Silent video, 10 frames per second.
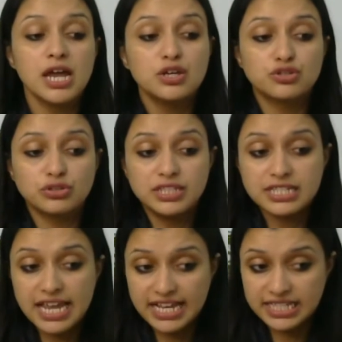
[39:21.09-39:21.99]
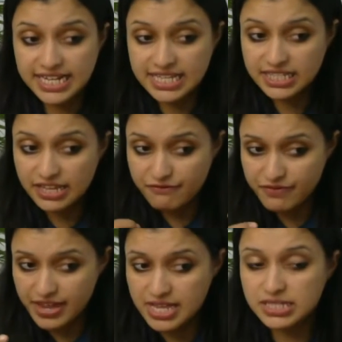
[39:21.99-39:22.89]
So this extensive
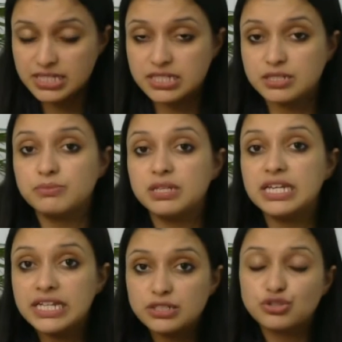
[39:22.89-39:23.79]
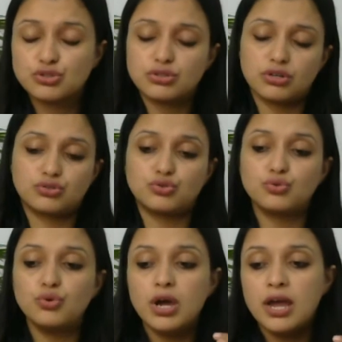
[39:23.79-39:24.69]
vein system leads
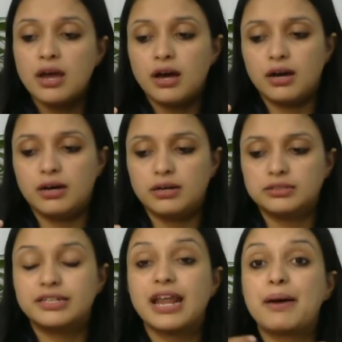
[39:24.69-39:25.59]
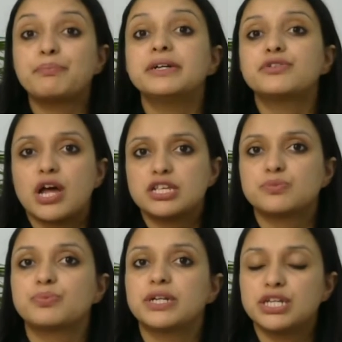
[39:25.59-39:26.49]
to the rapid
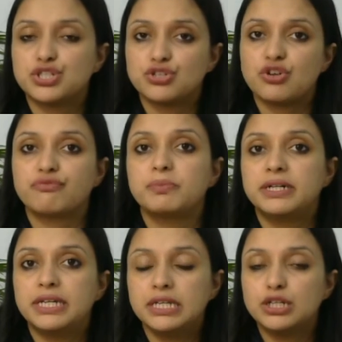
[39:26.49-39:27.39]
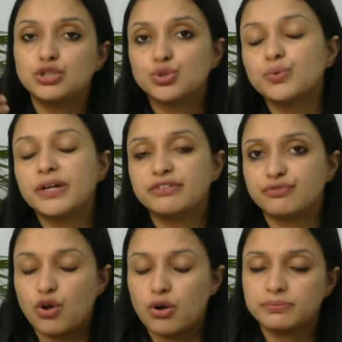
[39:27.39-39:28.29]
transportation of material to and
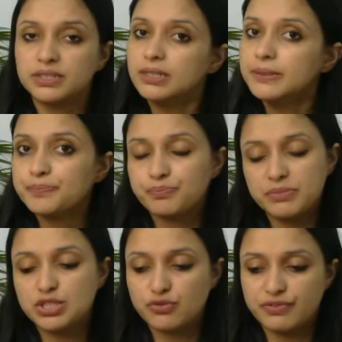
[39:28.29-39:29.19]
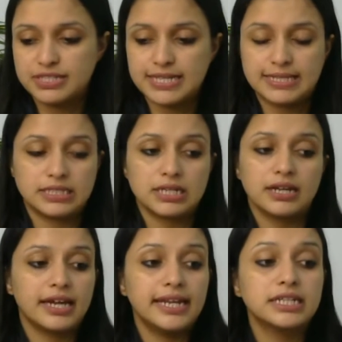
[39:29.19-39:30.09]
from the mesophyll cells,
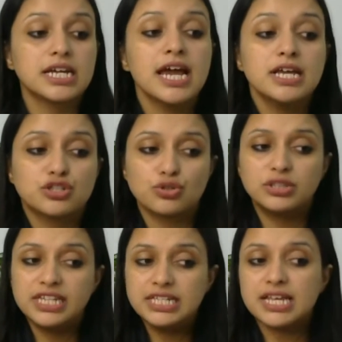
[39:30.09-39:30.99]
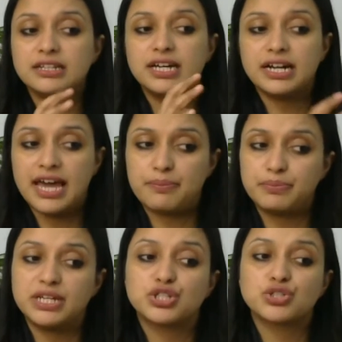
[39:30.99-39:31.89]
correct? So these are the
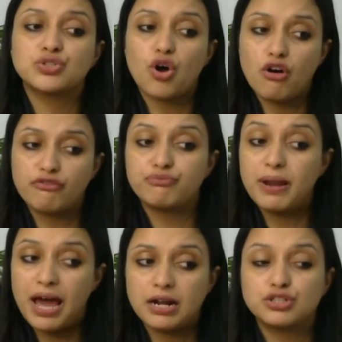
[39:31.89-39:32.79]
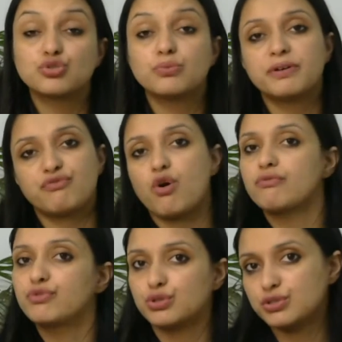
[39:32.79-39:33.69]
adaptations of plants to perform
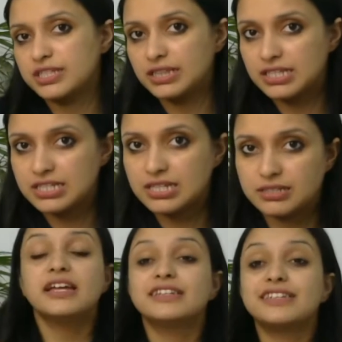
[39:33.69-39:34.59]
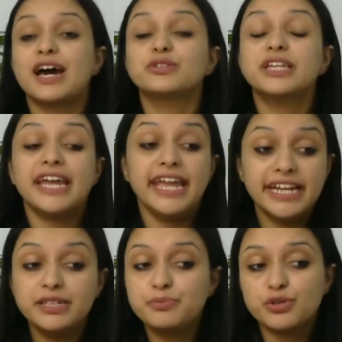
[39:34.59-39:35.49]
photosynthesis. Now the
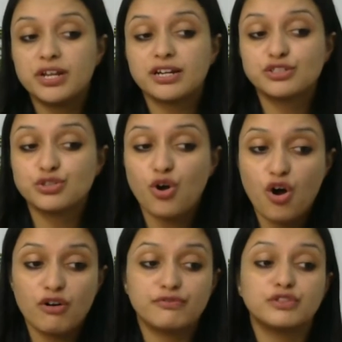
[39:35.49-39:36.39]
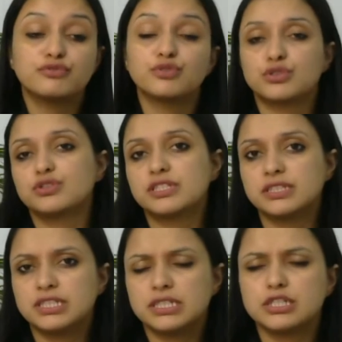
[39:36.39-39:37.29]
end products of the
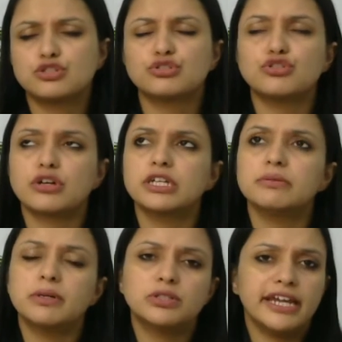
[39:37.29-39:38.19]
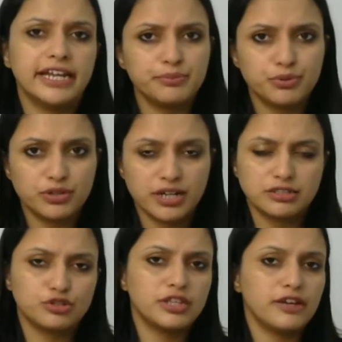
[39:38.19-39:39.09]
photosynthesis. So talking about the end
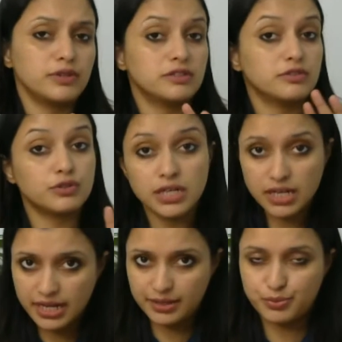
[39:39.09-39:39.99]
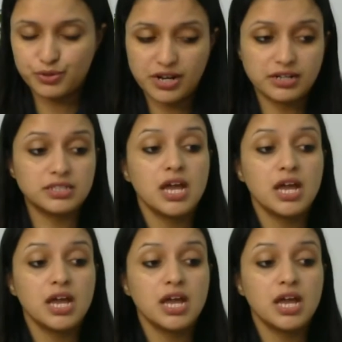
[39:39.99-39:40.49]
products, so there were 3 end products.